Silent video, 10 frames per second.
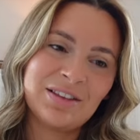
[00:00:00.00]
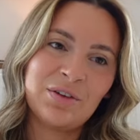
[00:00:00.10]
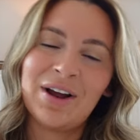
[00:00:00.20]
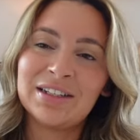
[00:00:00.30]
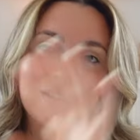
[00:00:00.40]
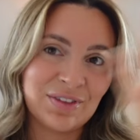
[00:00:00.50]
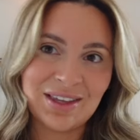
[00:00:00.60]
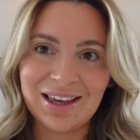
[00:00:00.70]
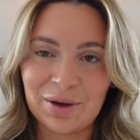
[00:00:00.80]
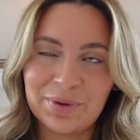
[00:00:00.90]
the rest of the
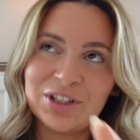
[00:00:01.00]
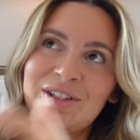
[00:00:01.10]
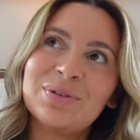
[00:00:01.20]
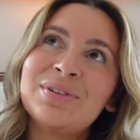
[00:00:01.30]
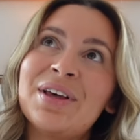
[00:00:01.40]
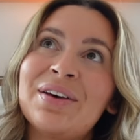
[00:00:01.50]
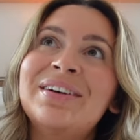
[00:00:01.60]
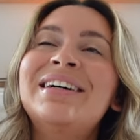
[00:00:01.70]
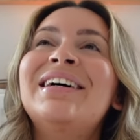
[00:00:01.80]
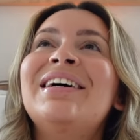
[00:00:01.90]
year, which is also
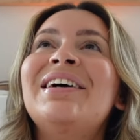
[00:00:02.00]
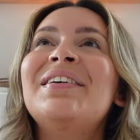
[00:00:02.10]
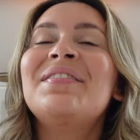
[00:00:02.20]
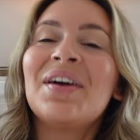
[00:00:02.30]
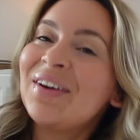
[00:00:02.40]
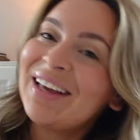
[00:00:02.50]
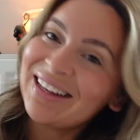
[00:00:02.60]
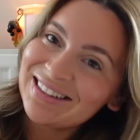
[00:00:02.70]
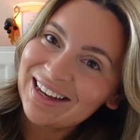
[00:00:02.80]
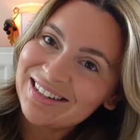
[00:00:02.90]
very
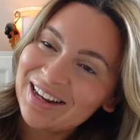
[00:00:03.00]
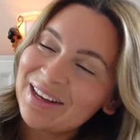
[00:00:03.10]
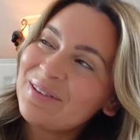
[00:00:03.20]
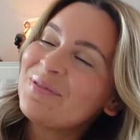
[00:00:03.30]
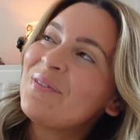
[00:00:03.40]
exciting.